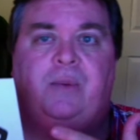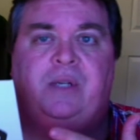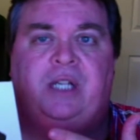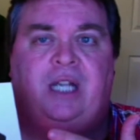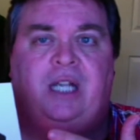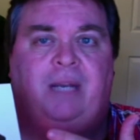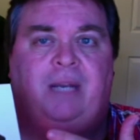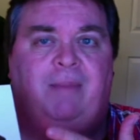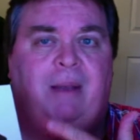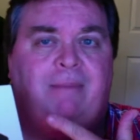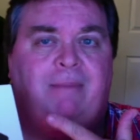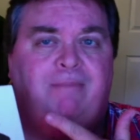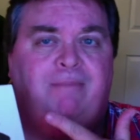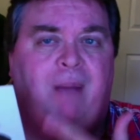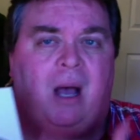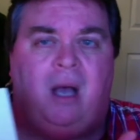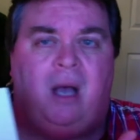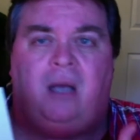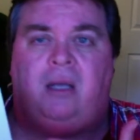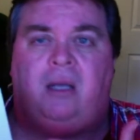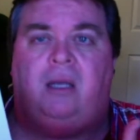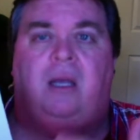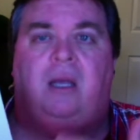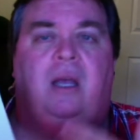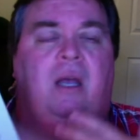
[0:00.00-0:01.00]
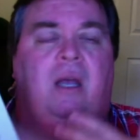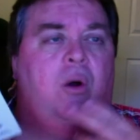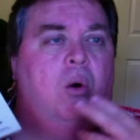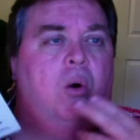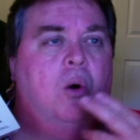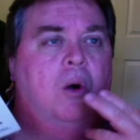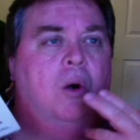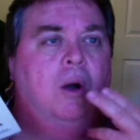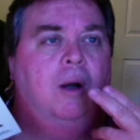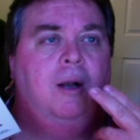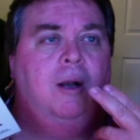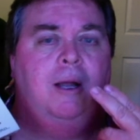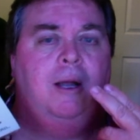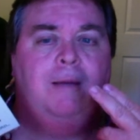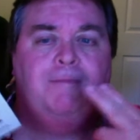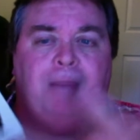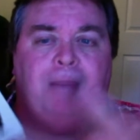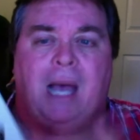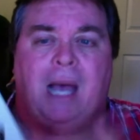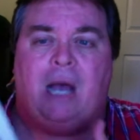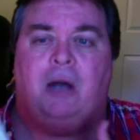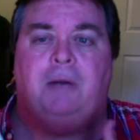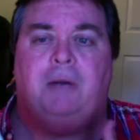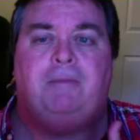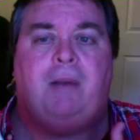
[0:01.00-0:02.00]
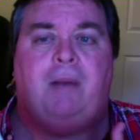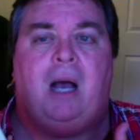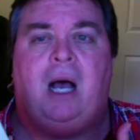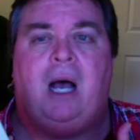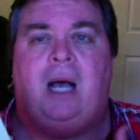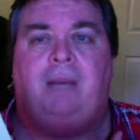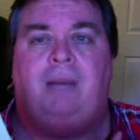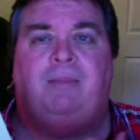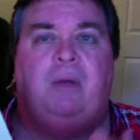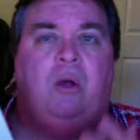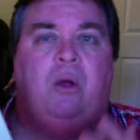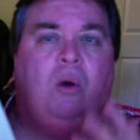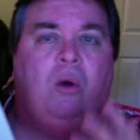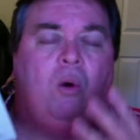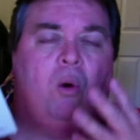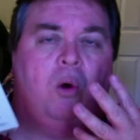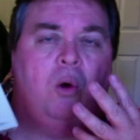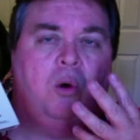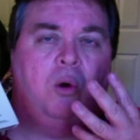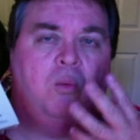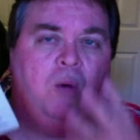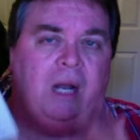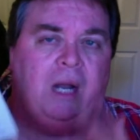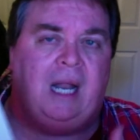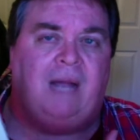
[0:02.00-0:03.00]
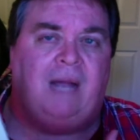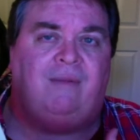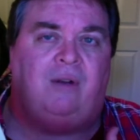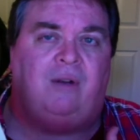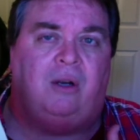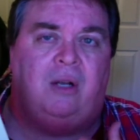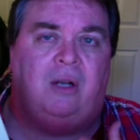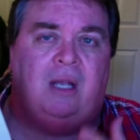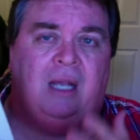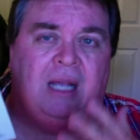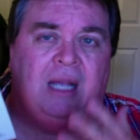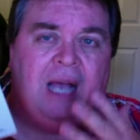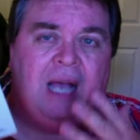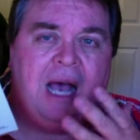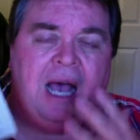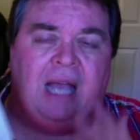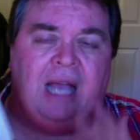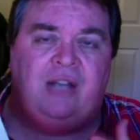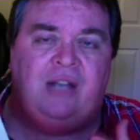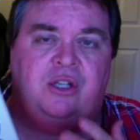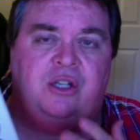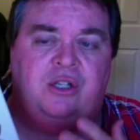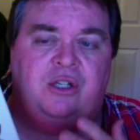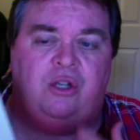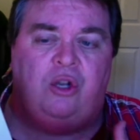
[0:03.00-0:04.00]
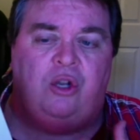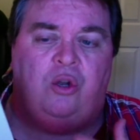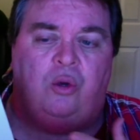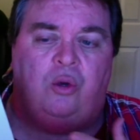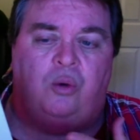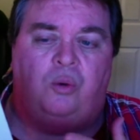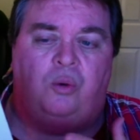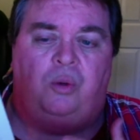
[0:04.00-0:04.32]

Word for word: going to be punk or power pop or whatever. I just knew